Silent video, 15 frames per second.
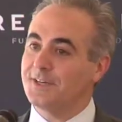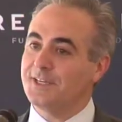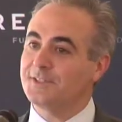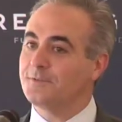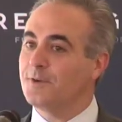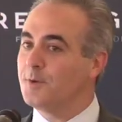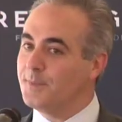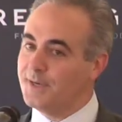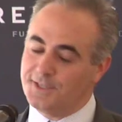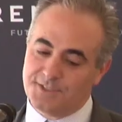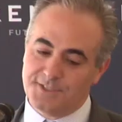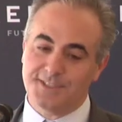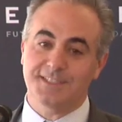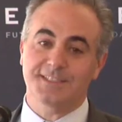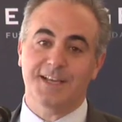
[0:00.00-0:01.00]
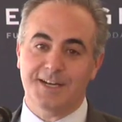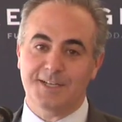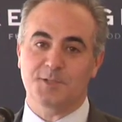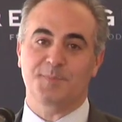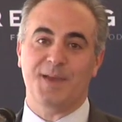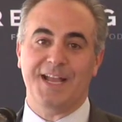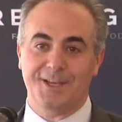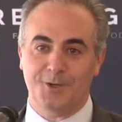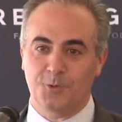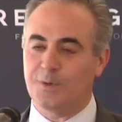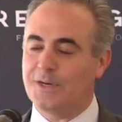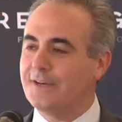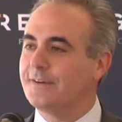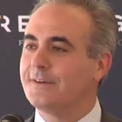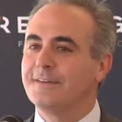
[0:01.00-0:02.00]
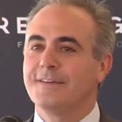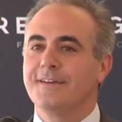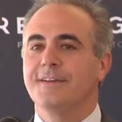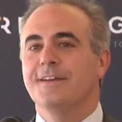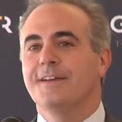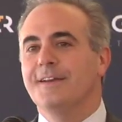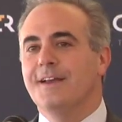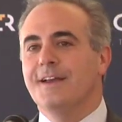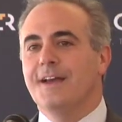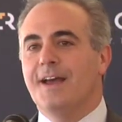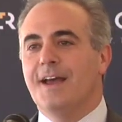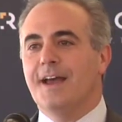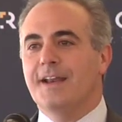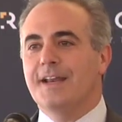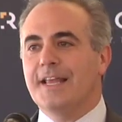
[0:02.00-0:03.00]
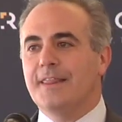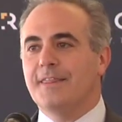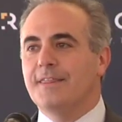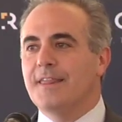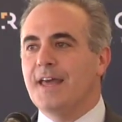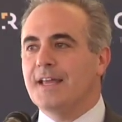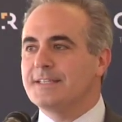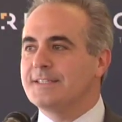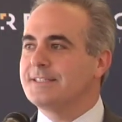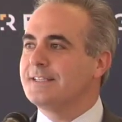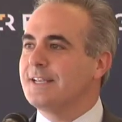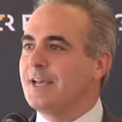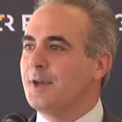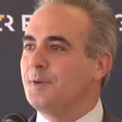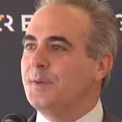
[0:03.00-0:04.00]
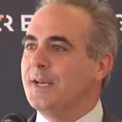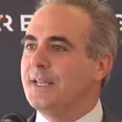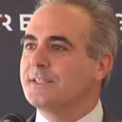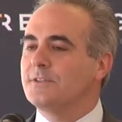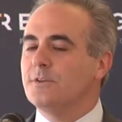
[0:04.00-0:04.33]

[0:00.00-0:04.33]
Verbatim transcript: So, personally, do you consider it a top South African project?